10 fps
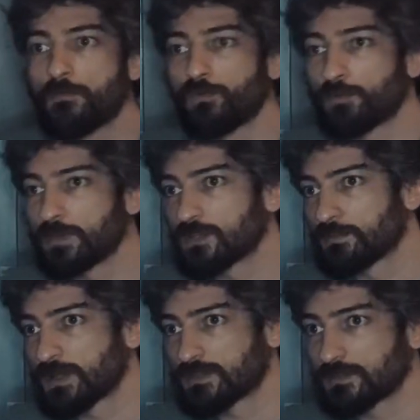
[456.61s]
For me, the
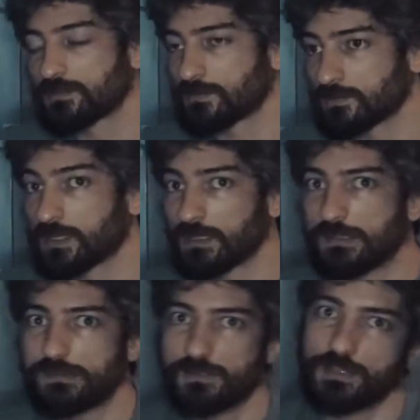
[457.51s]
best thing
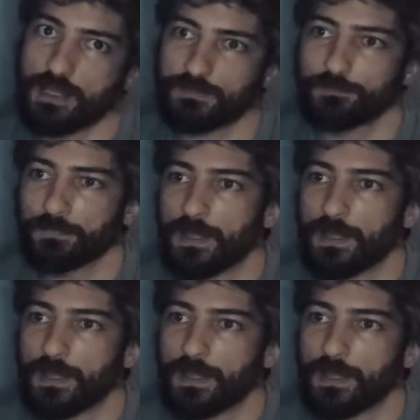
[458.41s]
is that.